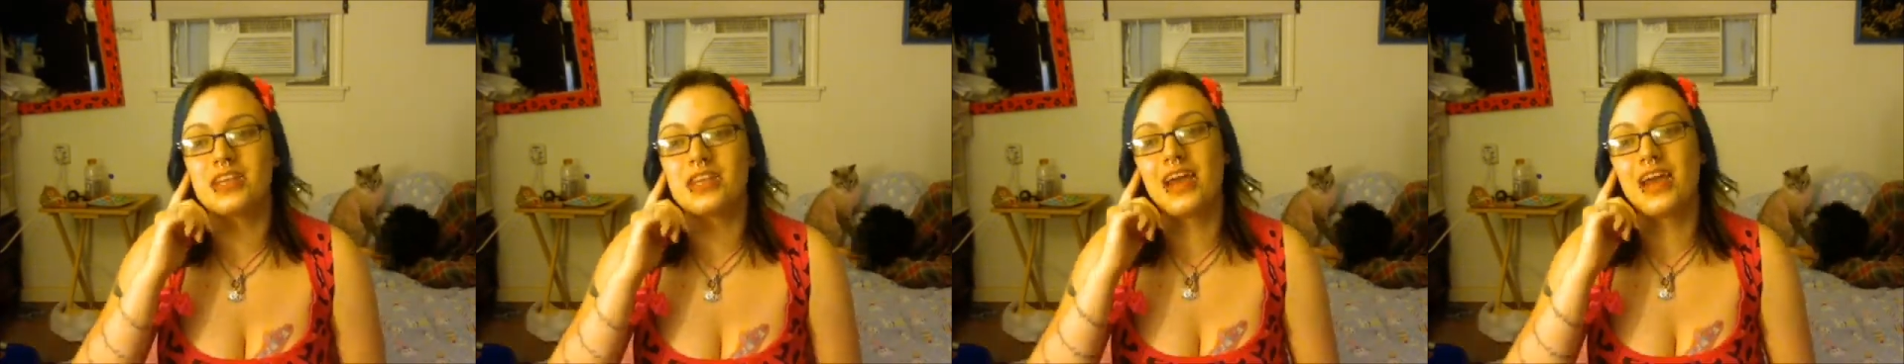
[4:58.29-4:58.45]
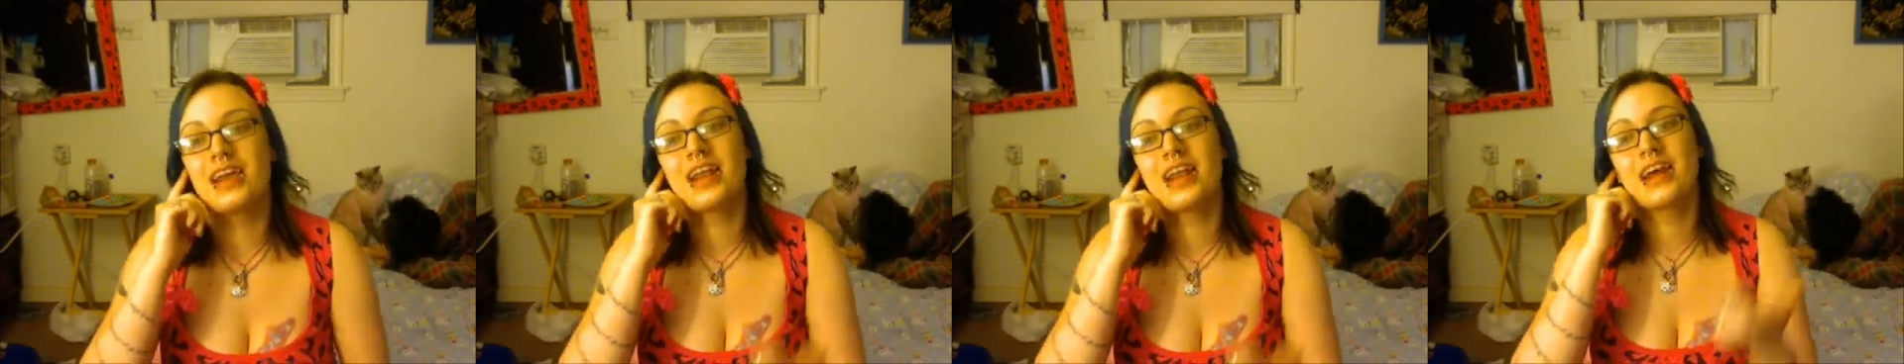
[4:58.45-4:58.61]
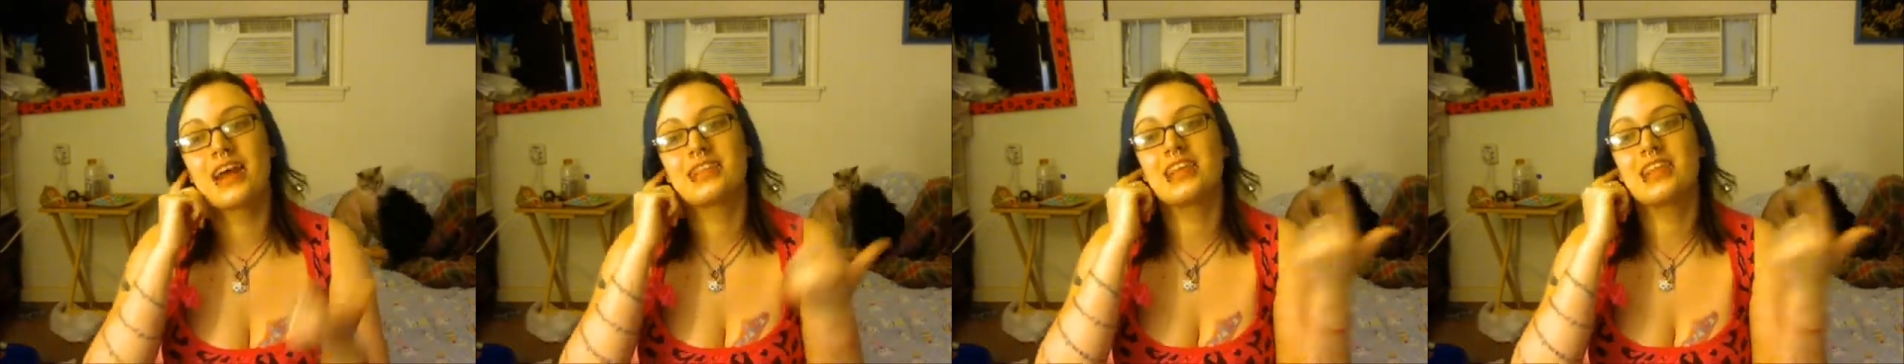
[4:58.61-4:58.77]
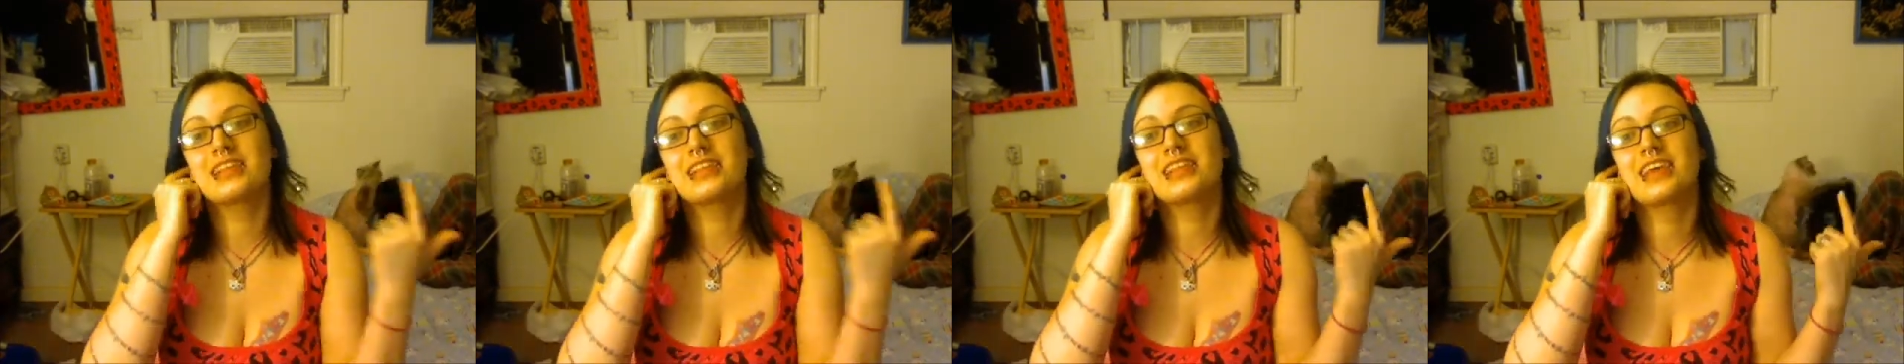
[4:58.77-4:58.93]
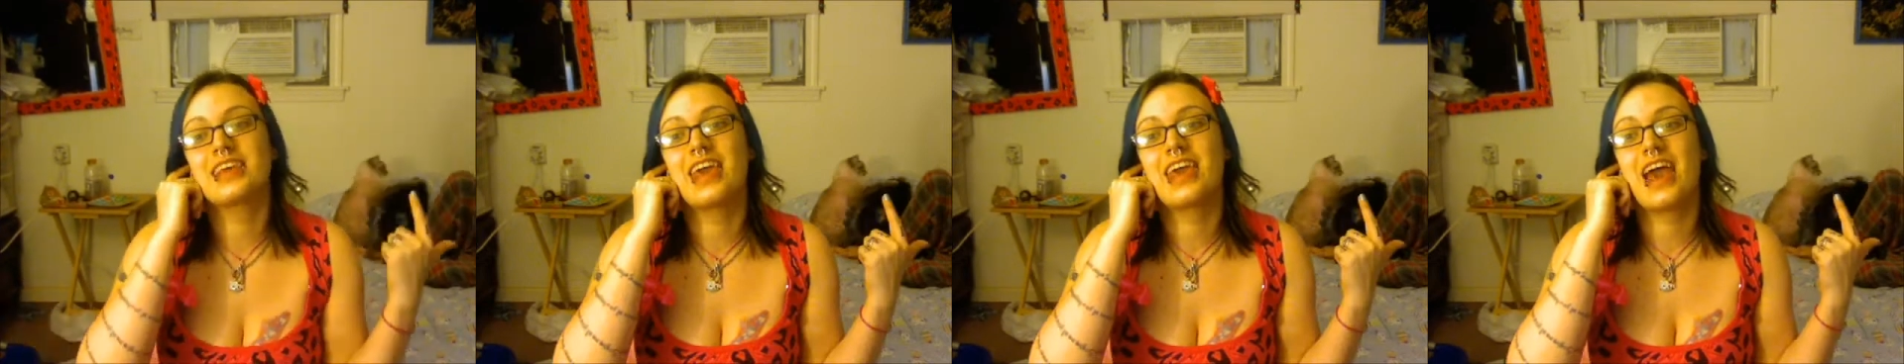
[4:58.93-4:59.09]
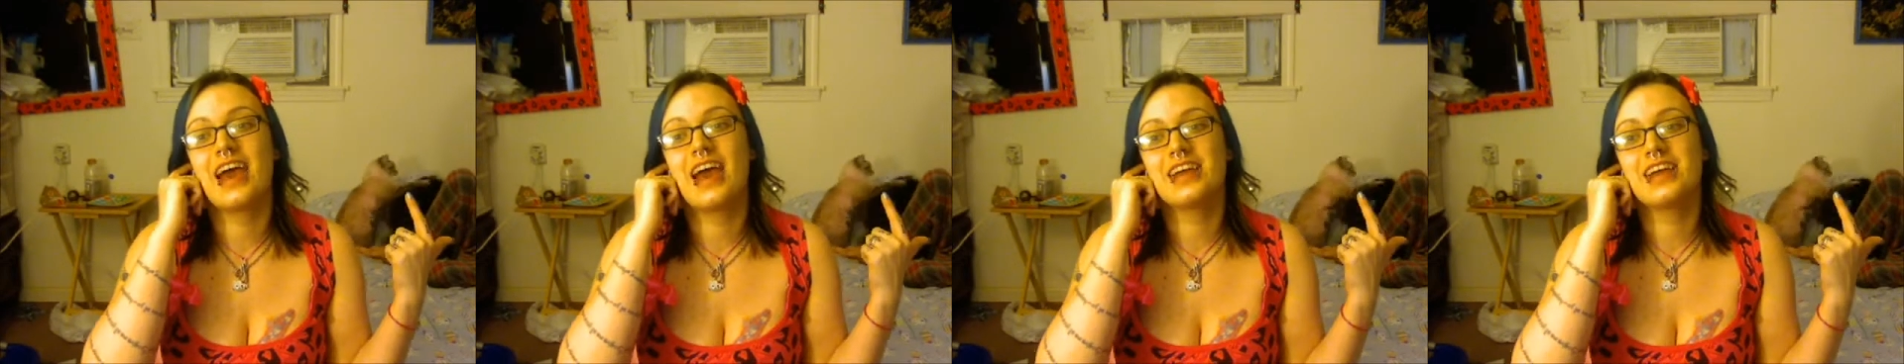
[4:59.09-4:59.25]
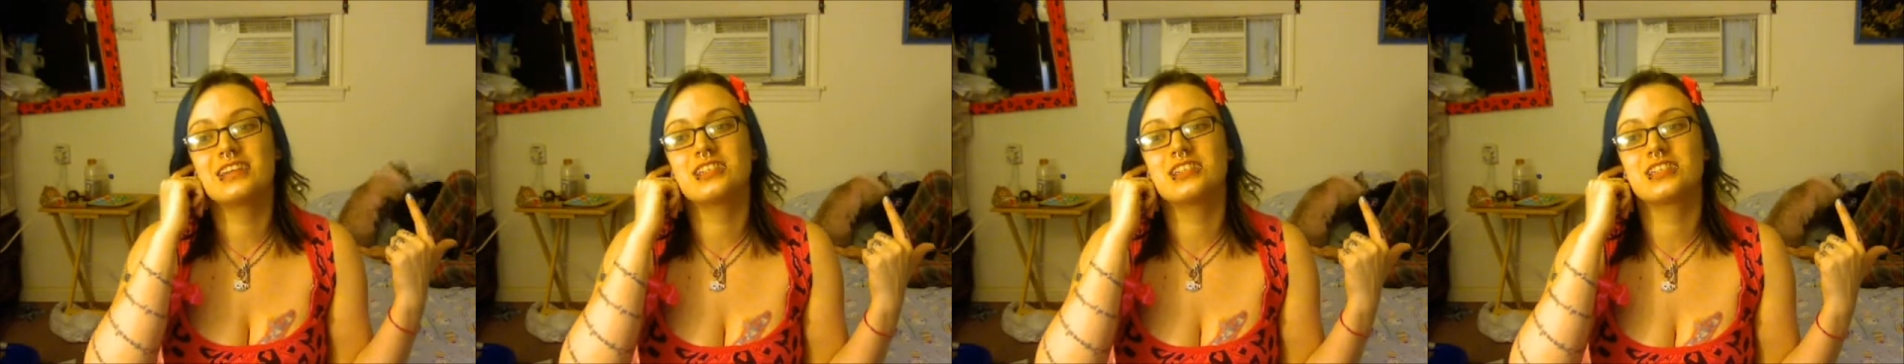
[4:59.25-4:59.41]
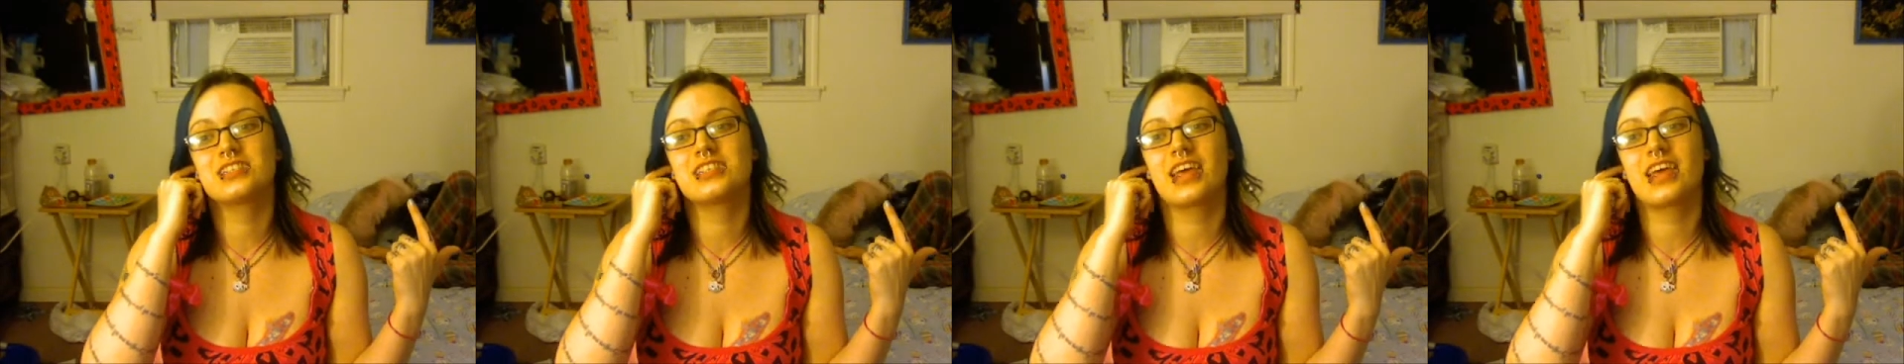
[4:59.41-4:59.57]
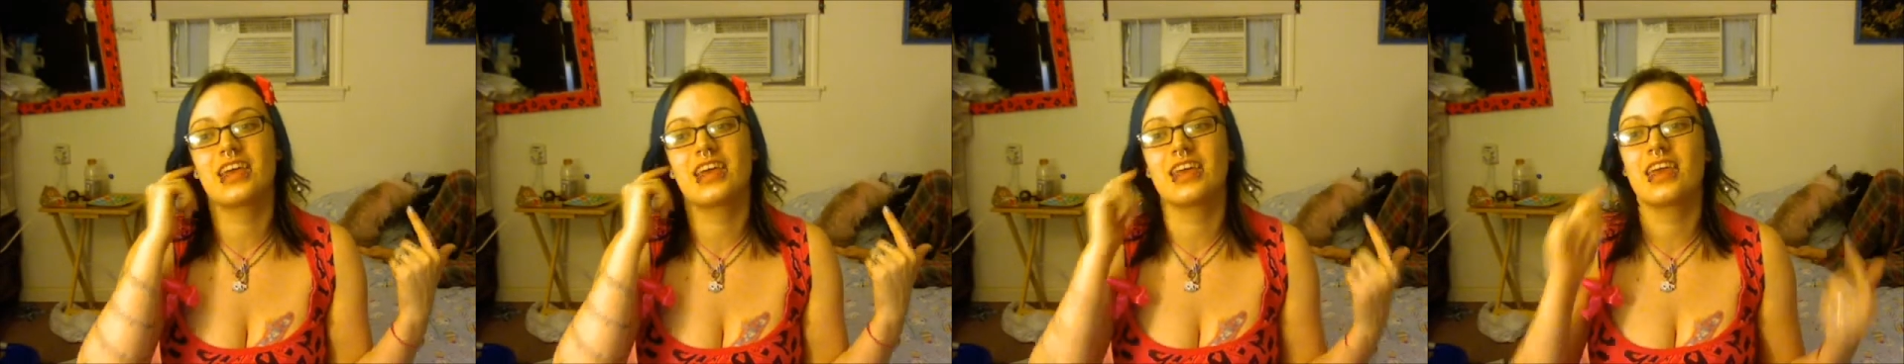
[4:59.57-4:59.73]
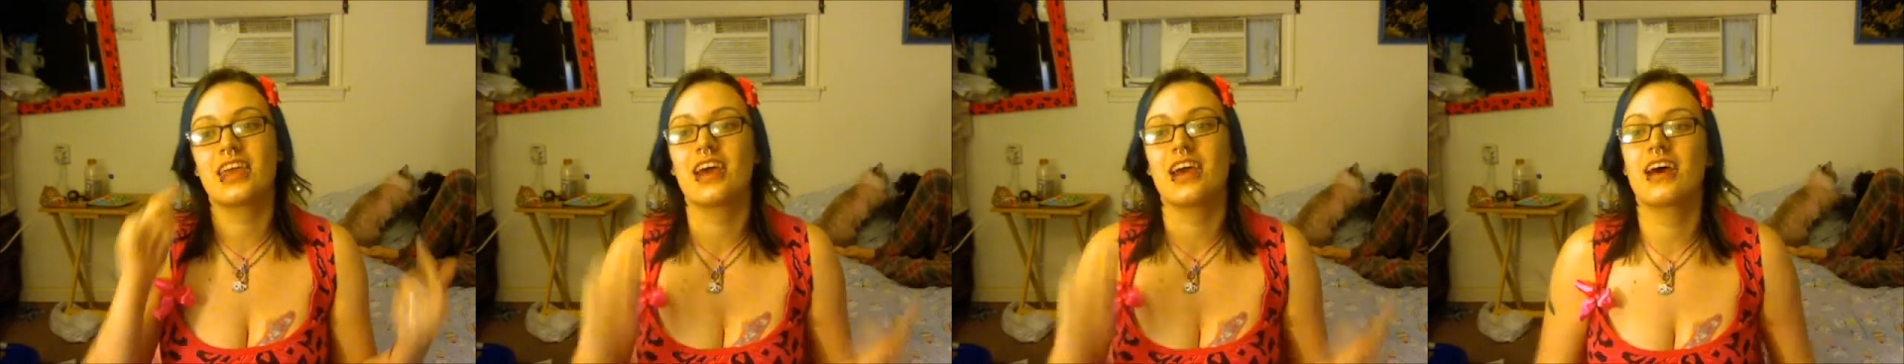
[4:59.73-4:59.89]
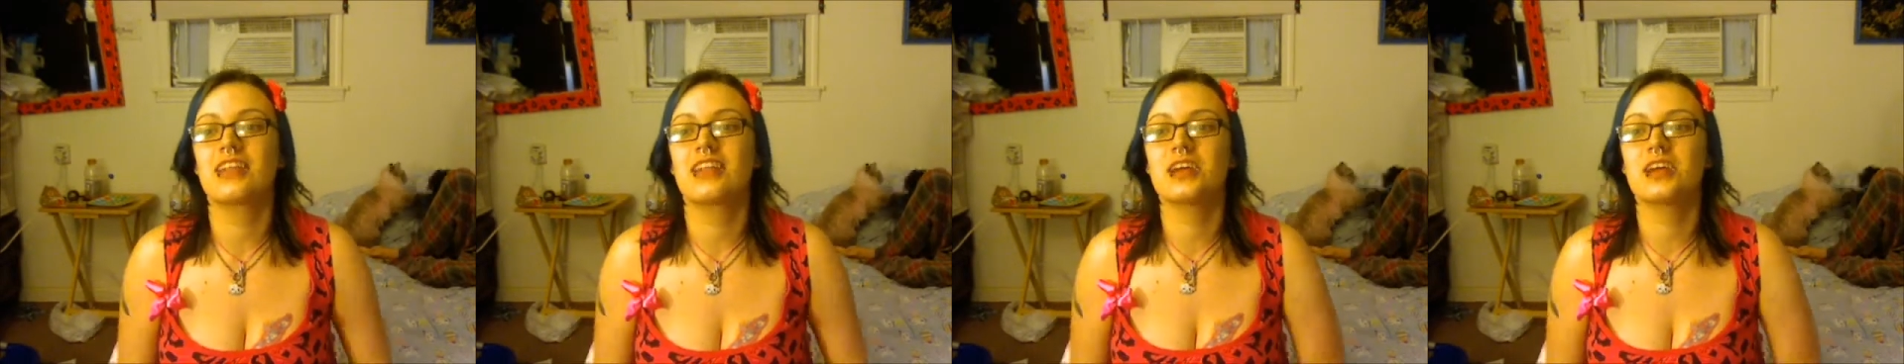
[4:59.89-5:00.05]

And I think the cat just like, yeah,